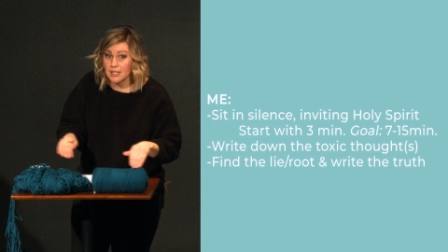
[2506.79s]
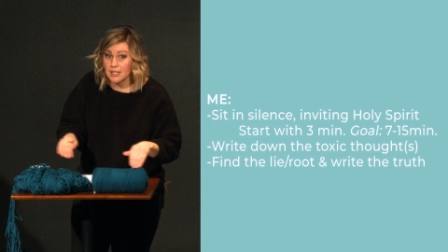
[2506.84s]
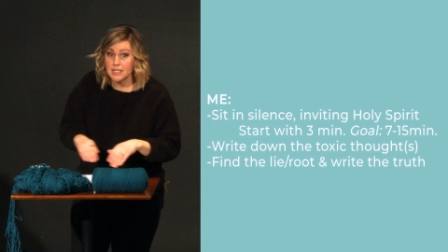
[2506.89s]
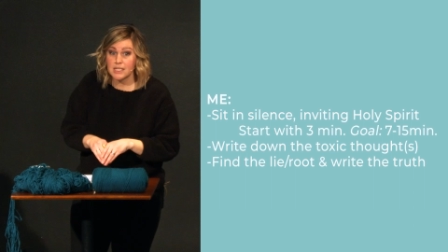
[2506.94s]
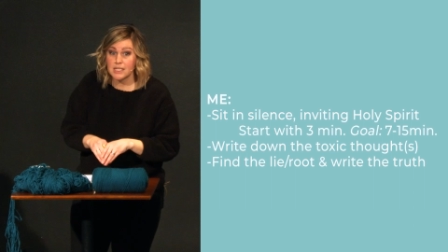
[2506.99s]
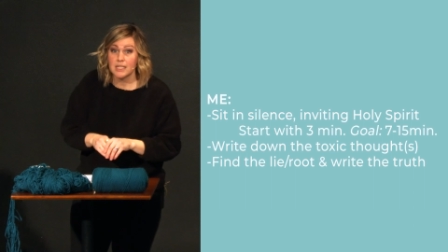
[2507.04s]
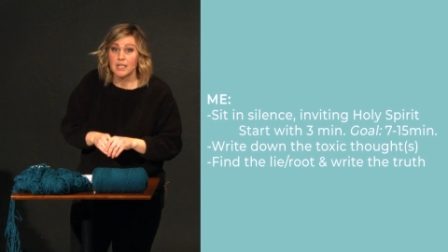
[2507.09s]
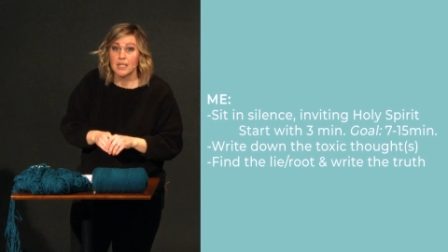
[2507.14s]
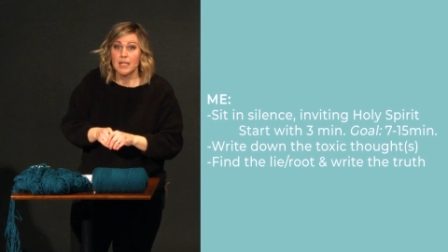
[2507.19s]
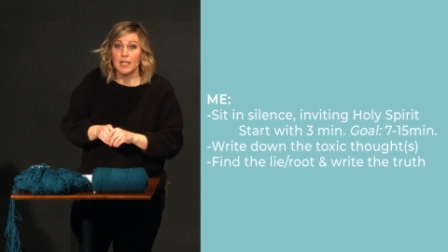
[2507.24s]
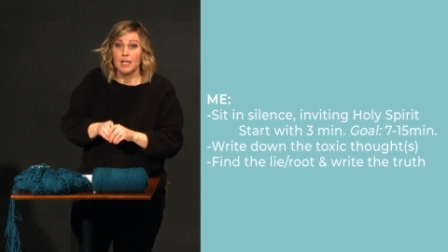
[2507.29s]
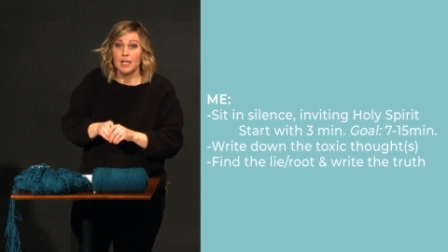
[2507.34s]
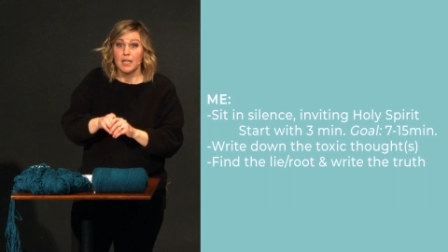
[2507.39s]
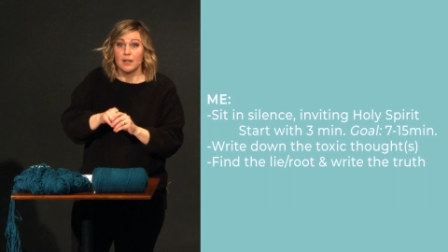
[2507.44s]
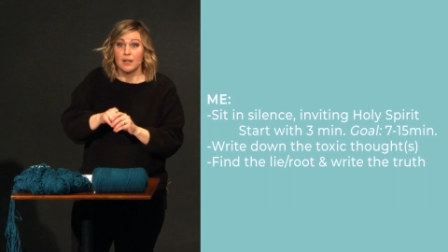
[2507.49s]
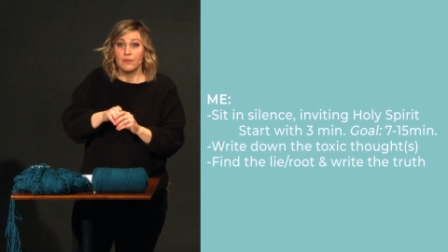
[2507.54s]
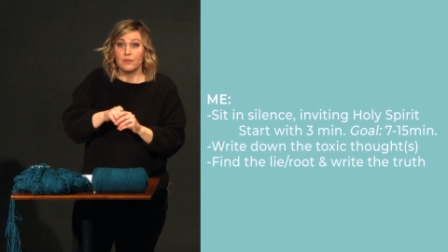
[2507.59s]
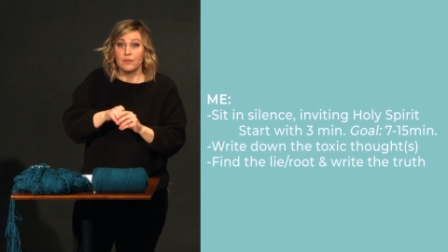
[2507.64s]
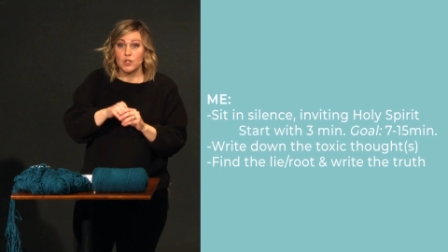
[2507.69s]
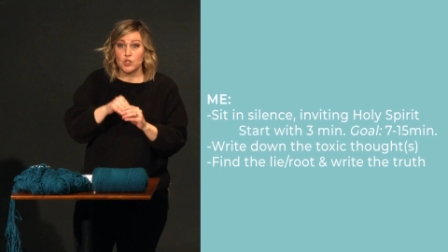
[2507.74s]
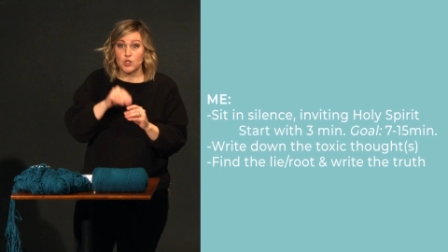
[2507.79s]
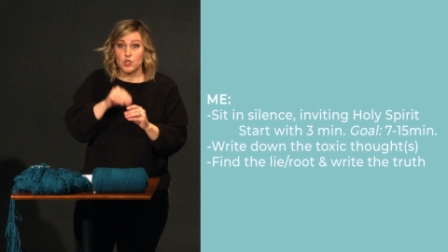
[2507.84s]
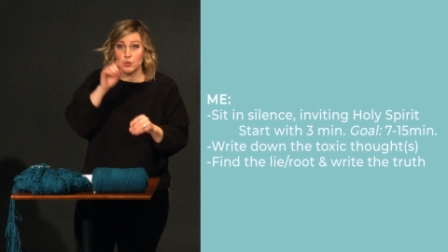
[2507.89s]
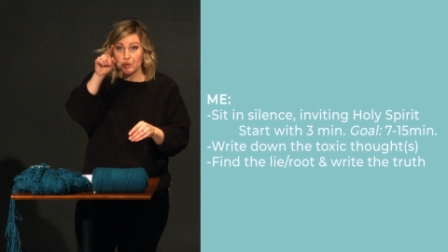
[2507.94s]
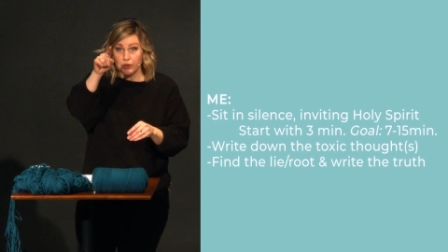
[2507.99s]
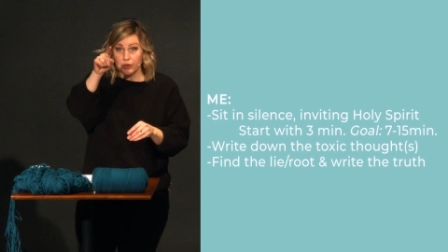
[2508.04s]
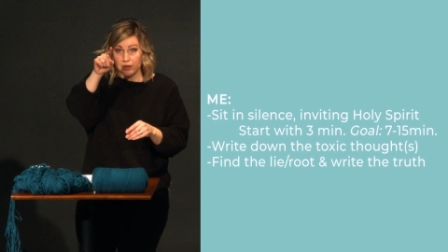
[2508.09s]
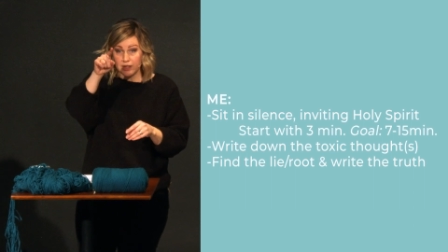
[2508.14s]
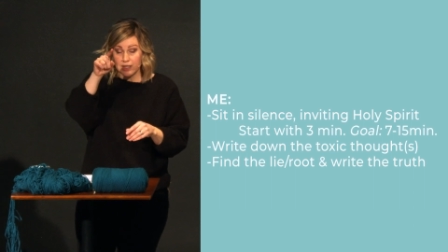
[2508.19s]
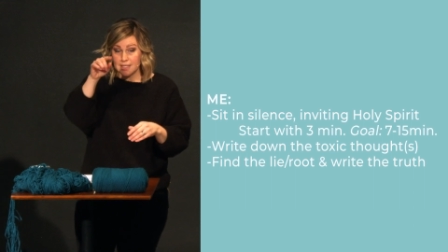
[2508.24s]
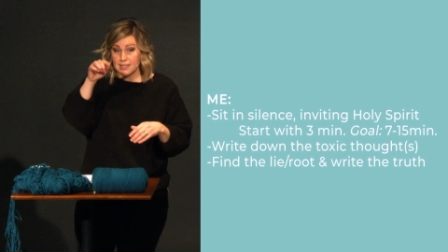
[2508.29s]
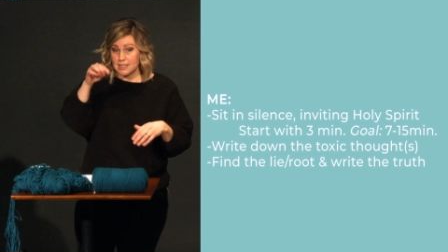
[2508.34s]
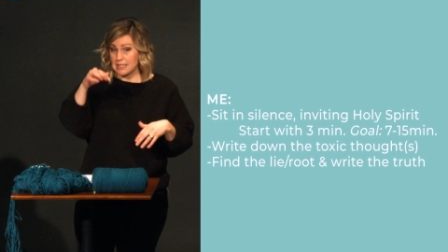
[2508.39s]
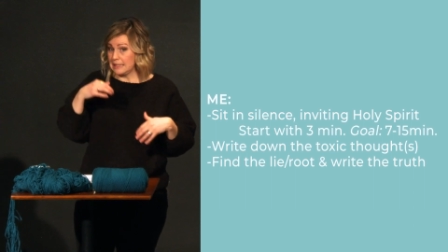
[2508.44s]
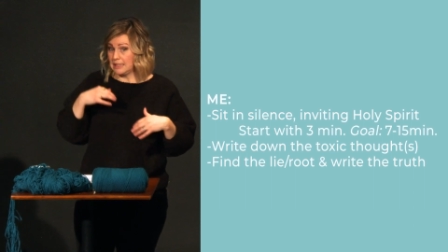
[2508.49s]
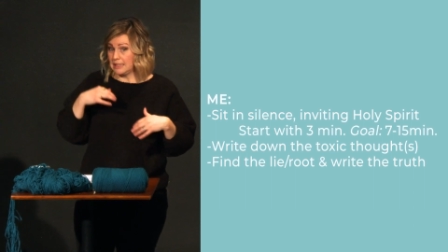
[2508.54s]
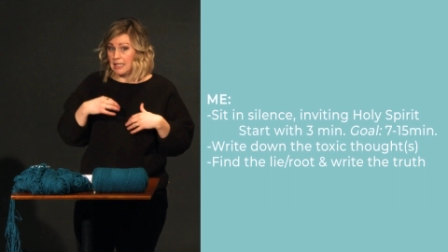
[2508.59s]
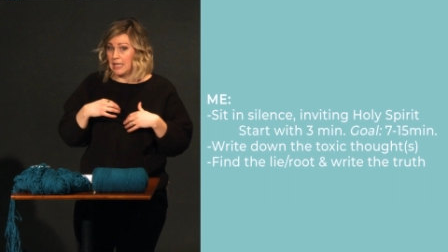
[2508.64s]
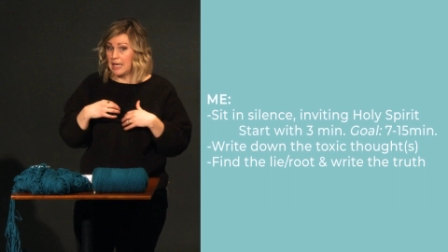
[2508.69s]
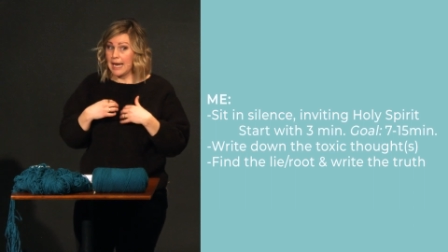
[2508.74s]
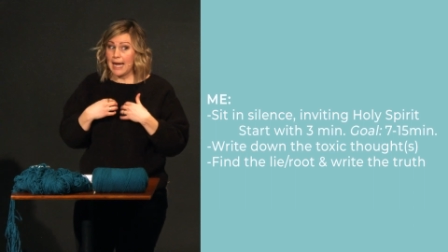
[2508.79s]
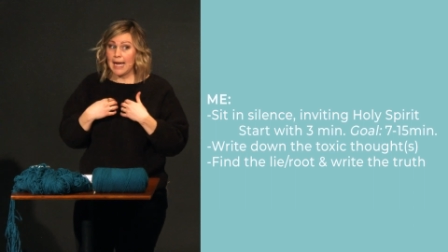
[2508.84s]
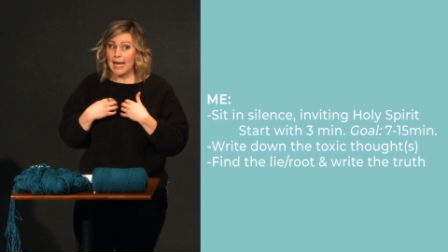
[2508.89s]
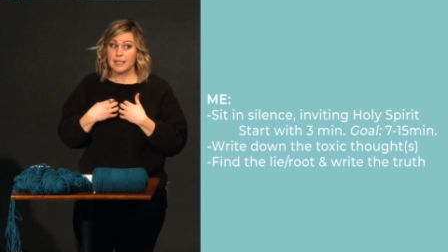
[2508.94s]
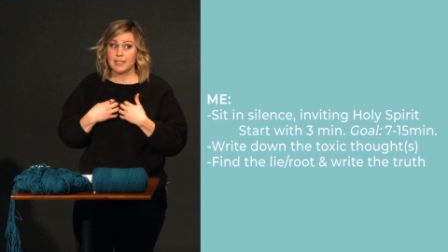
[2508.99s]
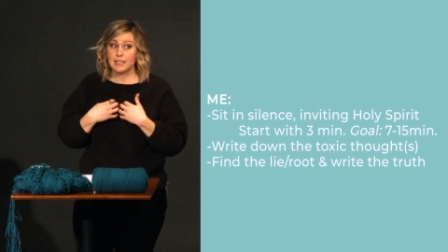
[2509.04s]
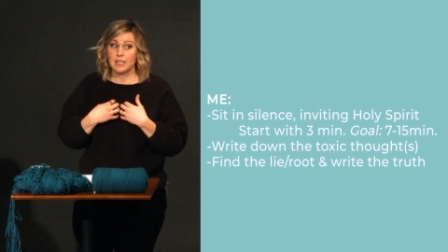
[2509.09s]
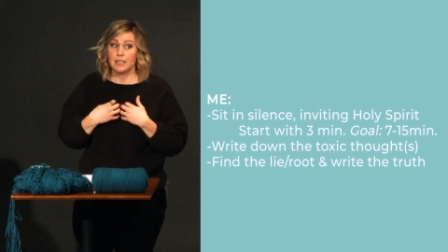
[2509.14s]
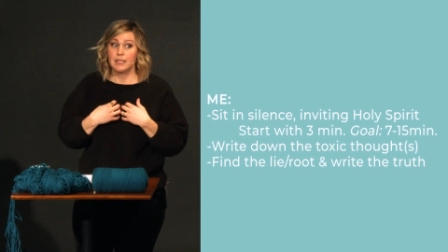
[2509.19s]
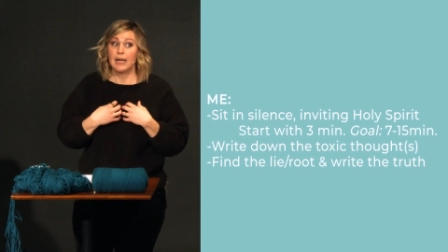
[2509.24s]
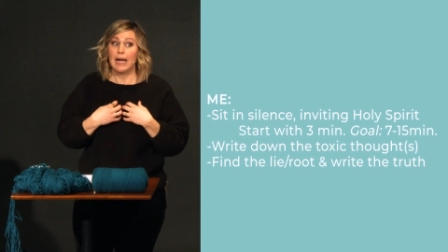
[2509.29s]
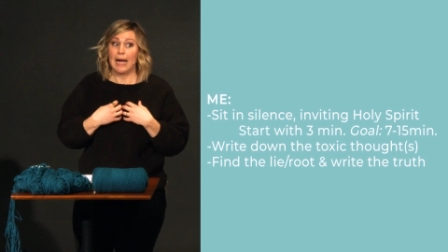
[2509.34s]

because the truth is not